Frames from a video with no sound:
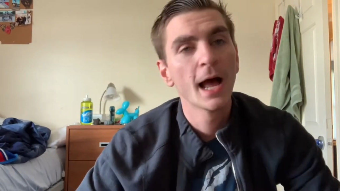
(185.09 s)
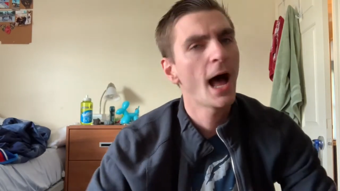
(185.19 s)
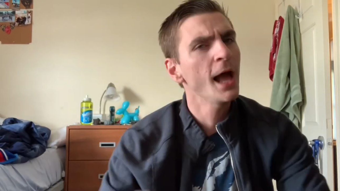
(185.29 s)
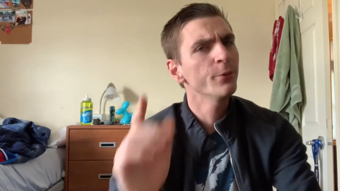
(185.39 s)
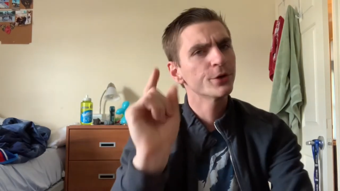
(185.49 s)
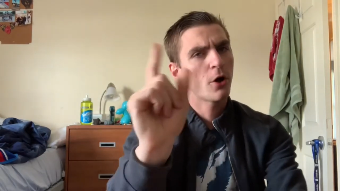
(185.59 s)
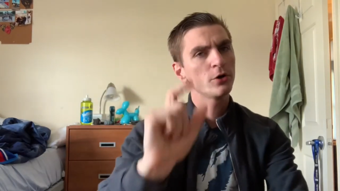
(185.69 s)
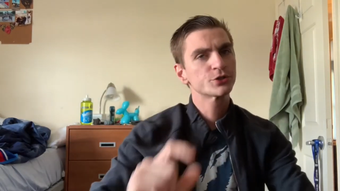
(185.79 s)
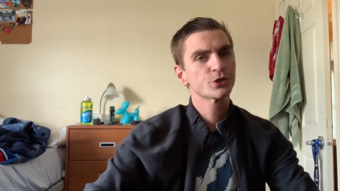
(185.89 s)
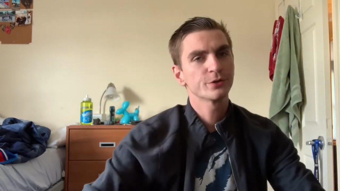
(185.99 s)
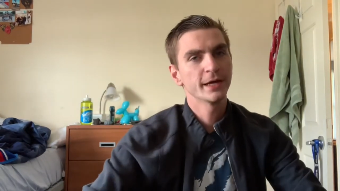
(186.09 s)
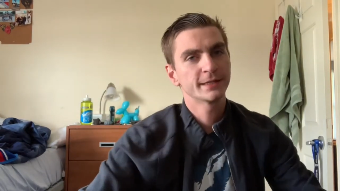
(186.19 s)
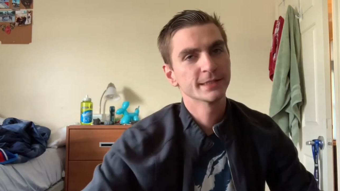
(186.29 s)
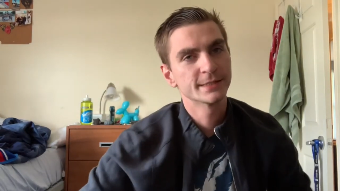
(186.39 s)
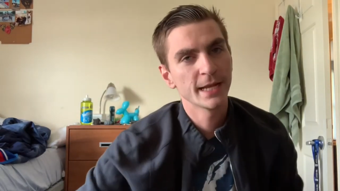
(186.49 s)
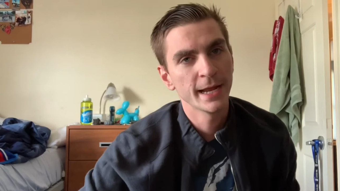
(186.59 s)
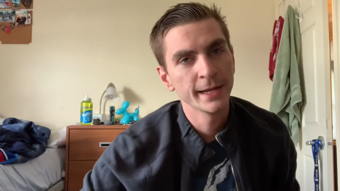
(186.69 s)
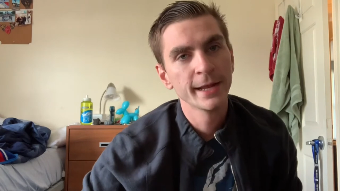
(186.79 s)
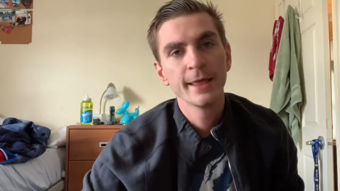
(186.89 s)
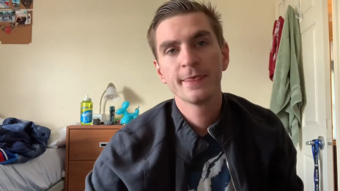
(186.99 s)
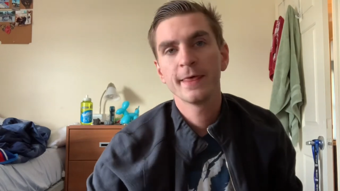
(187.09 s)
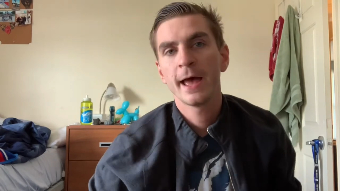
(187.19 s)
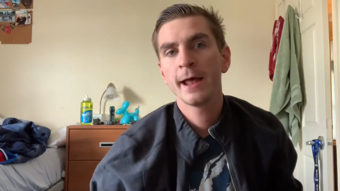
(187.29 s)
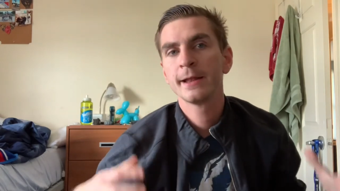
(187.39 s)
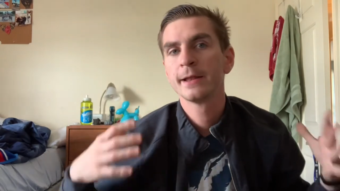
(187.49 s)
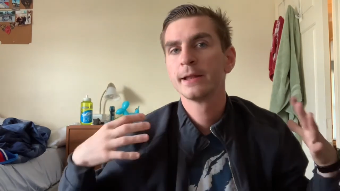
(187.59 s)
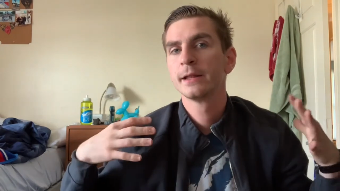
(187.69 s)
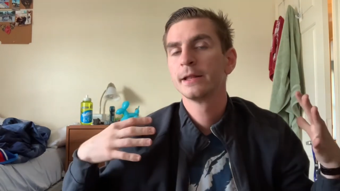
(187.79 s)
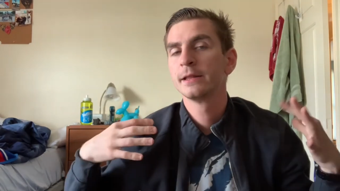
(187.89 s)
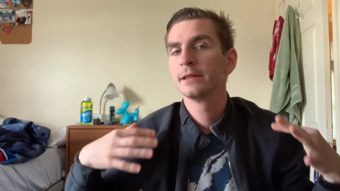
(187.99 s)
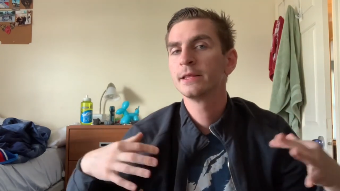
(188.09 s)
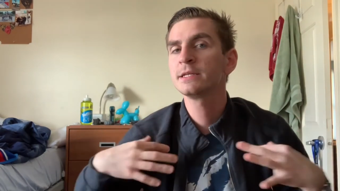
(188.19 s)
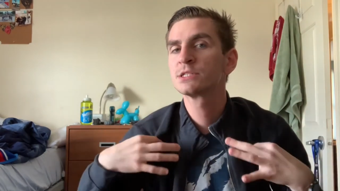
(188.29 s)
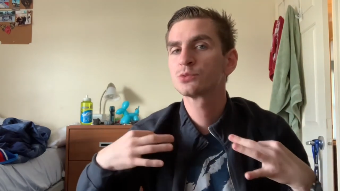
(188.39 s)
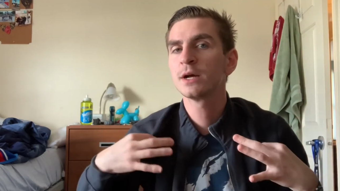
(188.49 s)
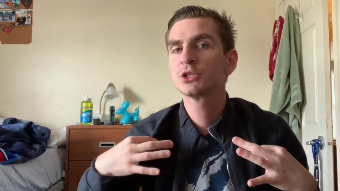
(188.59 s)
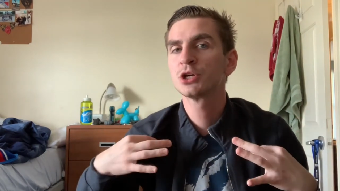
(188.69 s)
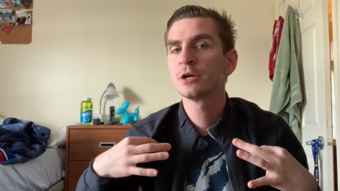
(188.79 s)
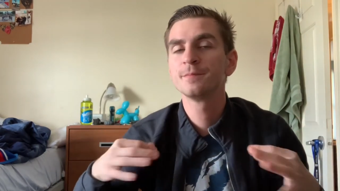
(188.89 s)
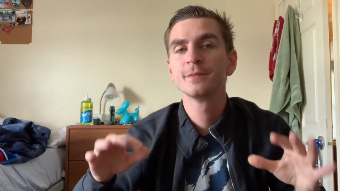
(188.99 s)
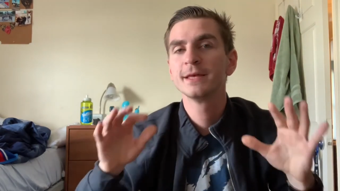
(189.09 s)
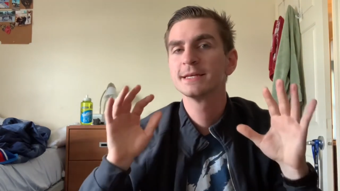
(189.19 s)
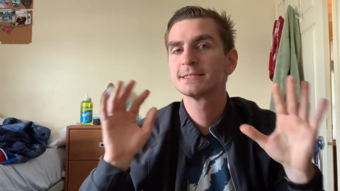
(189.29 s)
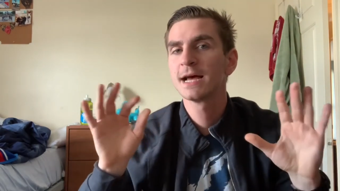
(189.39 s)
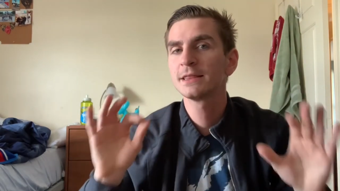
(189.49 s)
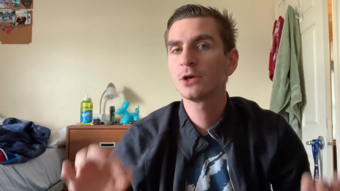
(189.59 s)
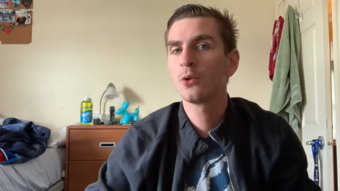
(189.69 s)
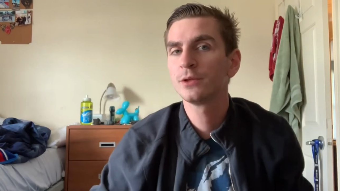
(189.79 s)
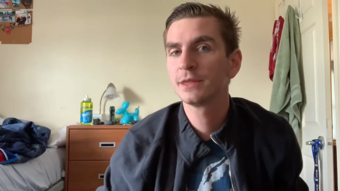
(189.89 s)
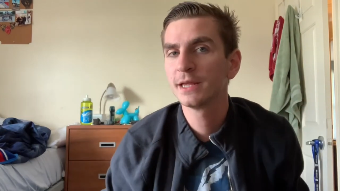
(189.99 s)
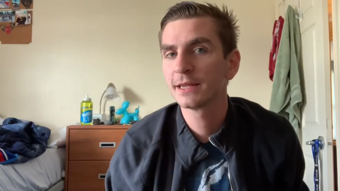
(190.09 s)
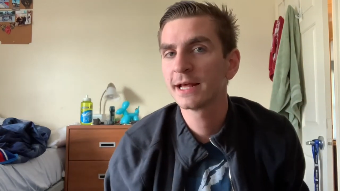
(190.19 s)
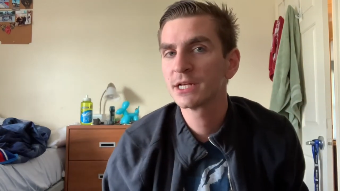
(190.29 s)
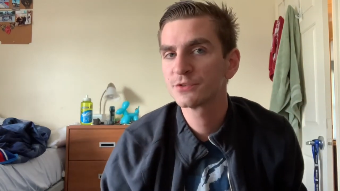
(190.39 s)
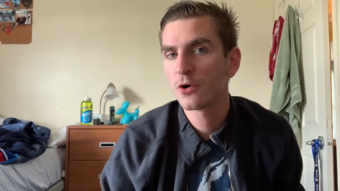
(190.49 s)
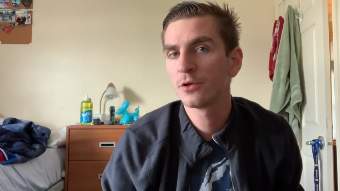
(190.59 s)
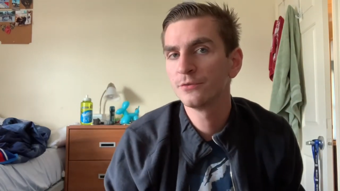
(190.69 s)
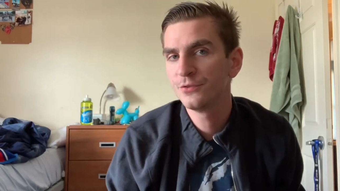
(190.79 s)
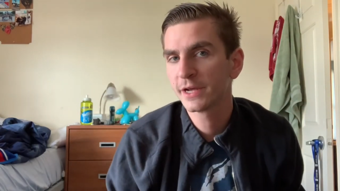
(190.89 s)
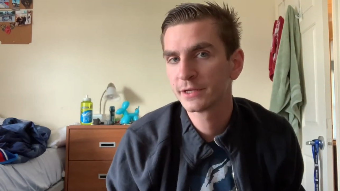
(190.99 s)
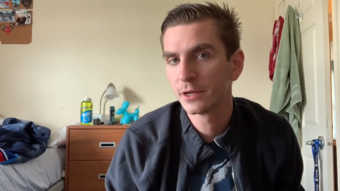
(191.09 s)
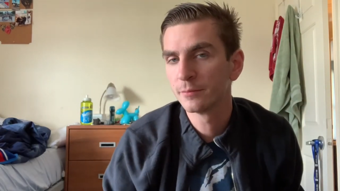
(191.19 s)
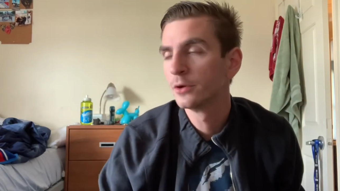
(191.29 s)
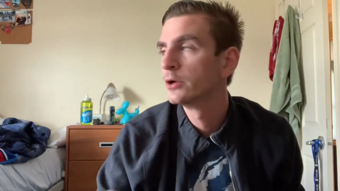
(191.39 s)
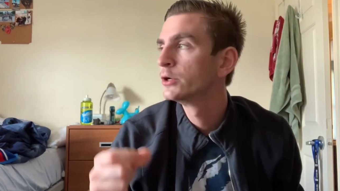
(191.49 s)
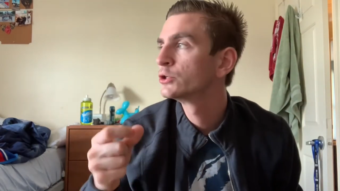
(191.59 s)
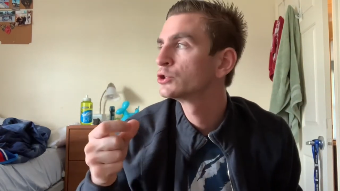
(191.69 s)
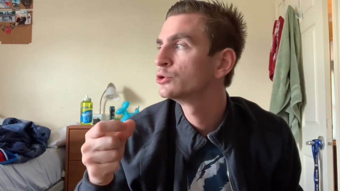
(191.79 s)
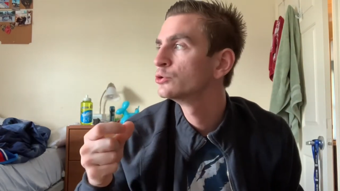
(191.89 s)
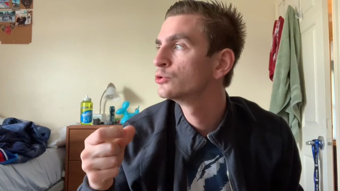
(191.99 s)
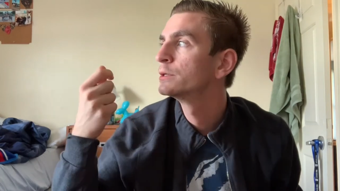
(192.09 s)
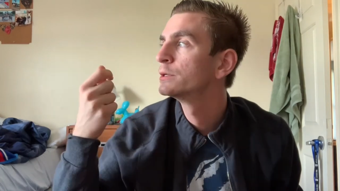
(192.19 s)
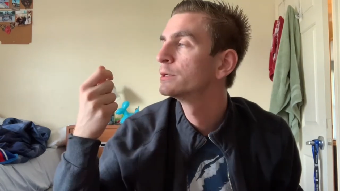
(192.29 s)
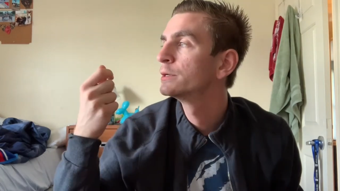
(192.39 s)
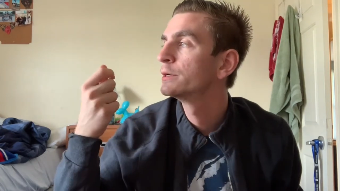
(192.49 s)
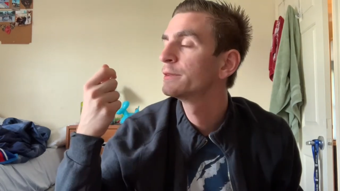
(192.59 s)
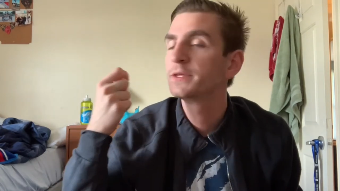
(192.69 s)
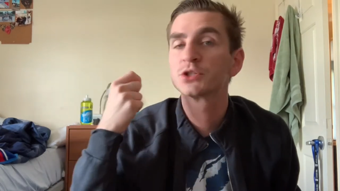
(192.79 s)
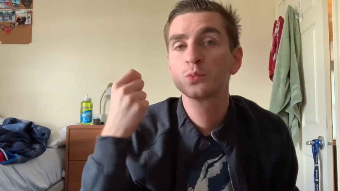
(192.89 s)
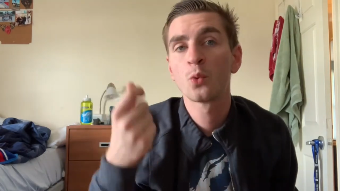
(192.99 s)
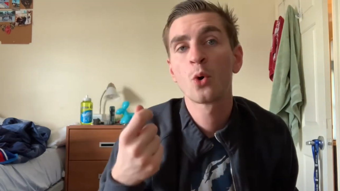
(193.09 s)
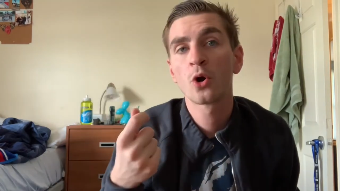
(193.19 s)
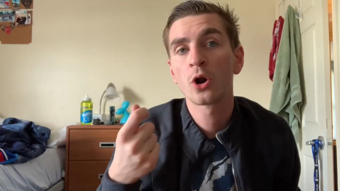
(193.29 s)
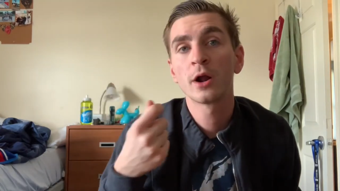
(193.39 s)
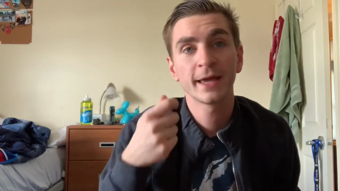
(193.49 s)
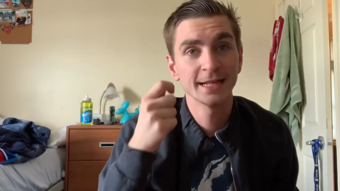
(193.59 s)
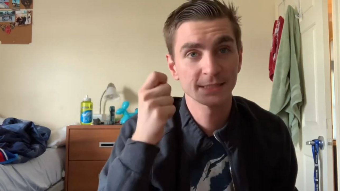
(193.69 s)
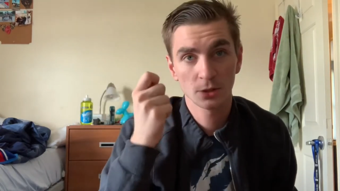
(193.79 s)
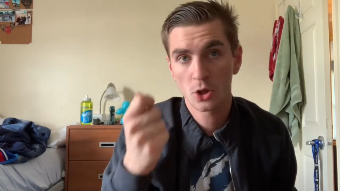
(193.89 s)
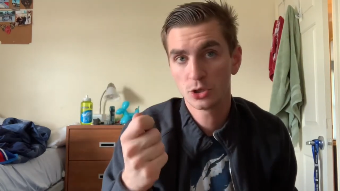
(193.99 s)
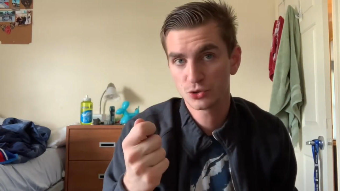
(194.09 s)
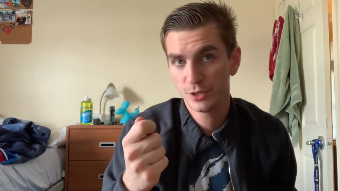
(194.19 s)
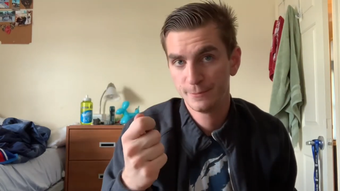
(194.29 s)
I would also like to say that this sweatshirt is not the only thing that has fallen victim to this war against laundry.